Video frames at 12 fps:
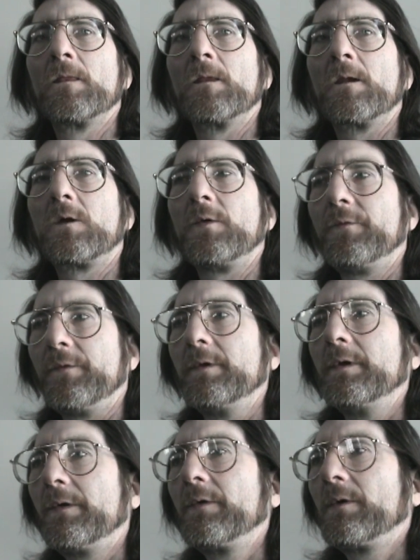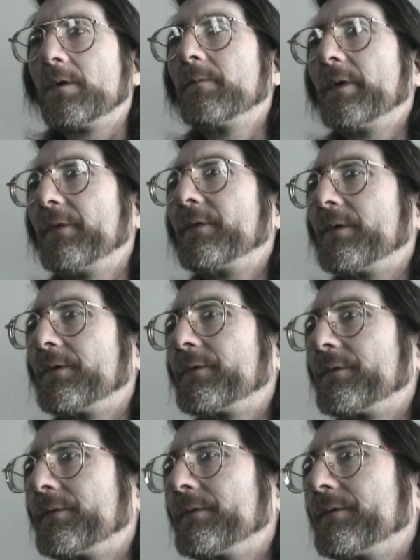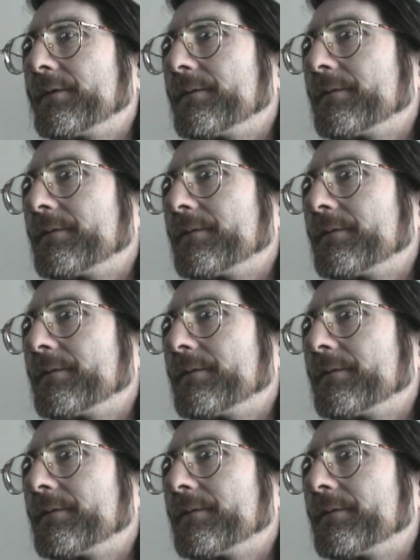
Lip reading: Because you do it in business.